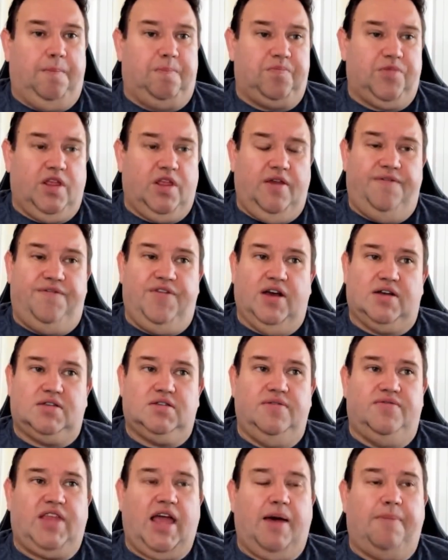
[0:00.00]
The effects
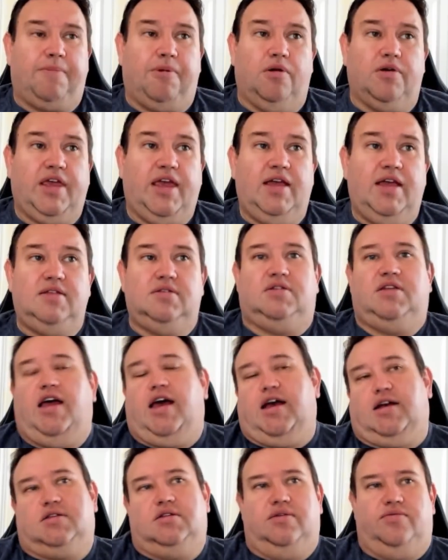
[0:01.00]
of capital gains
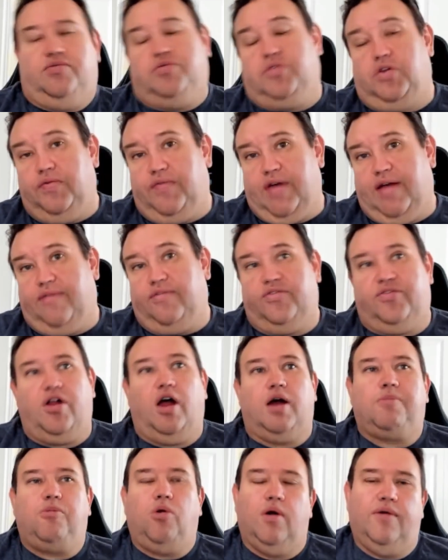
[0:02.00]
tax. If you have a
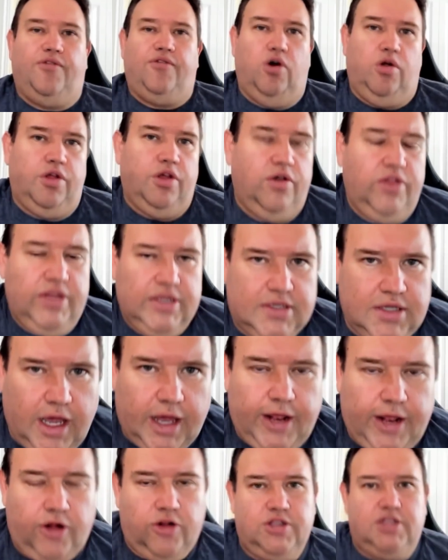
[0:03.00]
stock portfolio that's not
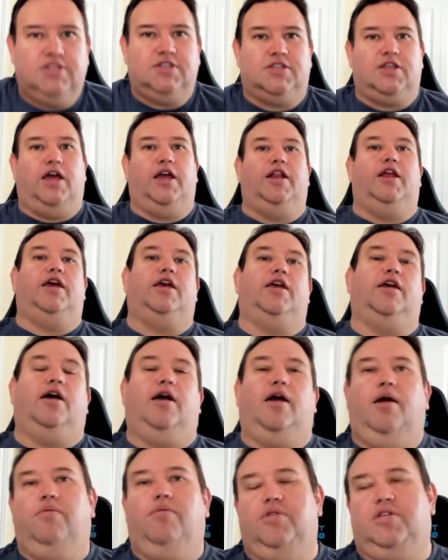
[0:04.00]
held inside
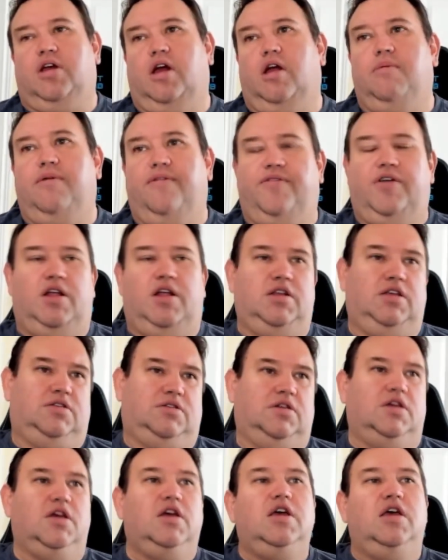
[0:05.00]
a retirement fund, it's
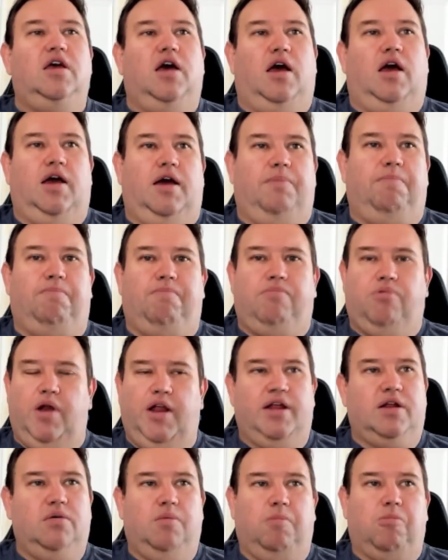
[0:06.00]
a
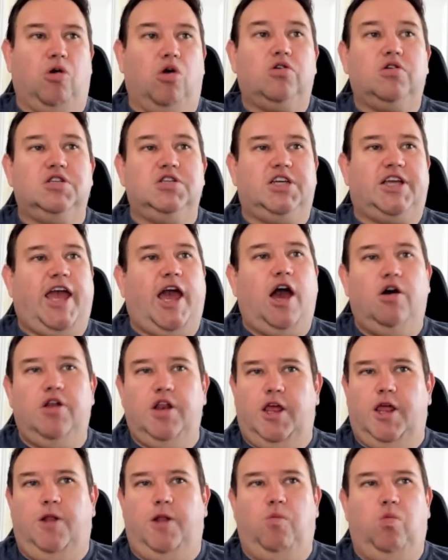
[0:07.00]
regular brokerage account,
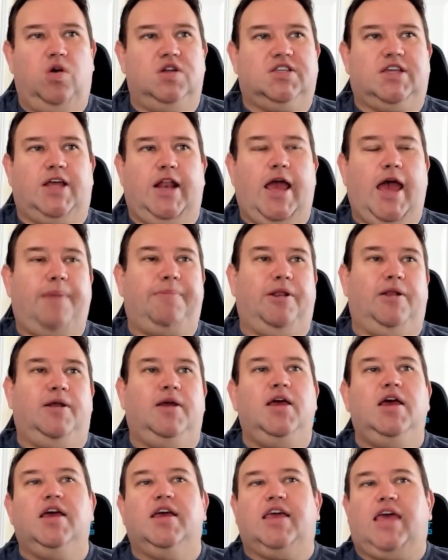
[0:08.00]
and what's going to happen?
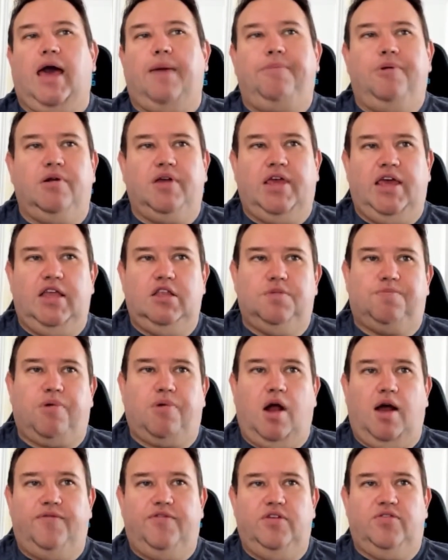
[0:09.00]
Capital gains
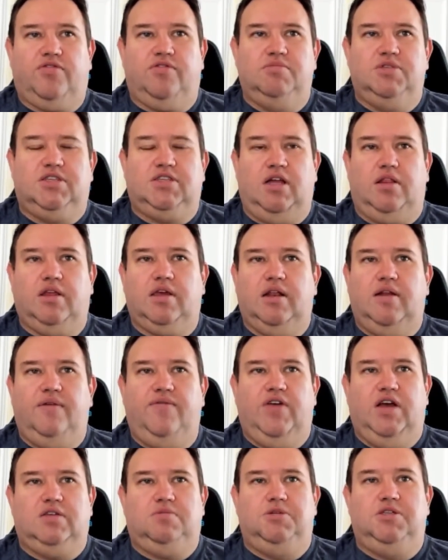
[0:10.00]
profits from selling and
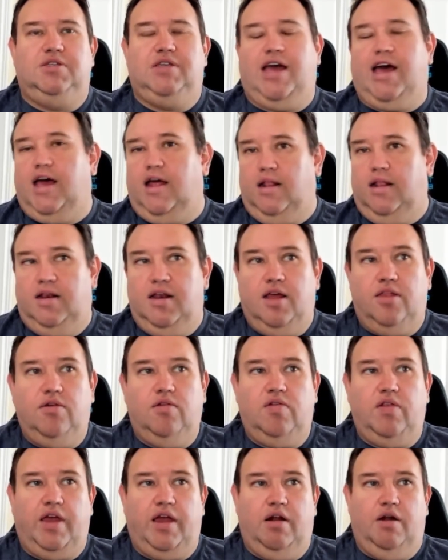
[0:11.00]
investments add another
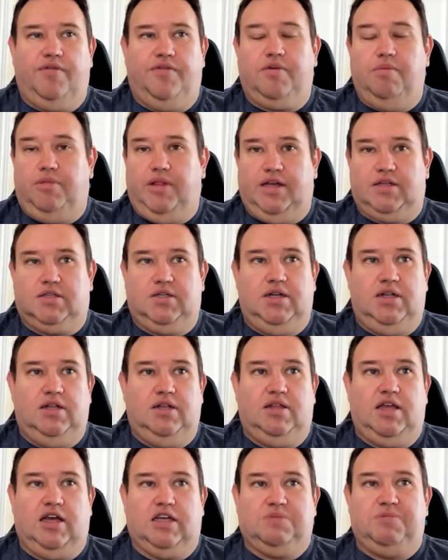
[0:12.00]
layer of complexity to
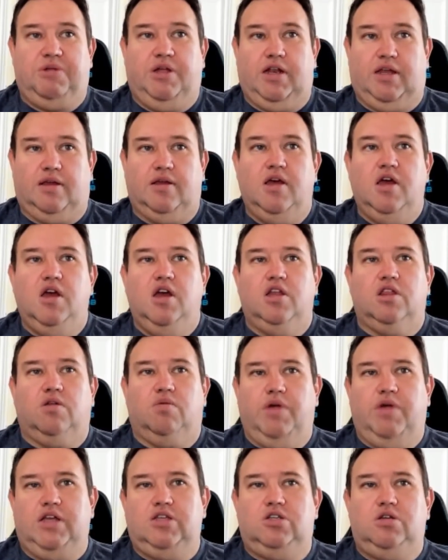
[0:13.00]
tax planning. The
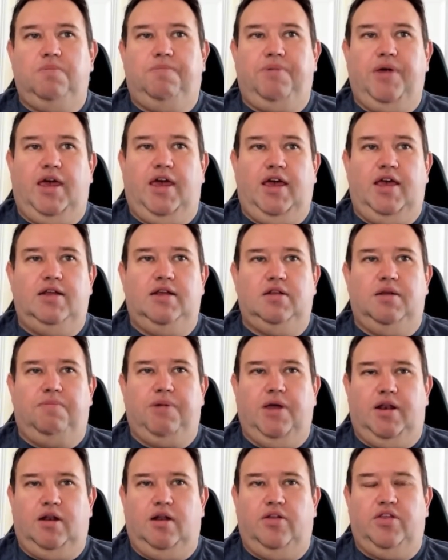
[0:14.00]
rates you pay
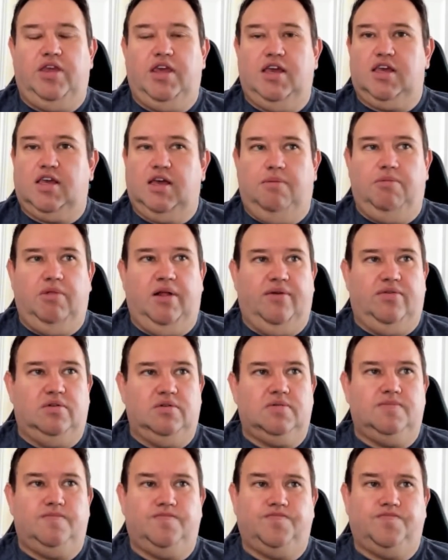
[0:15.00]
depend on the income levels.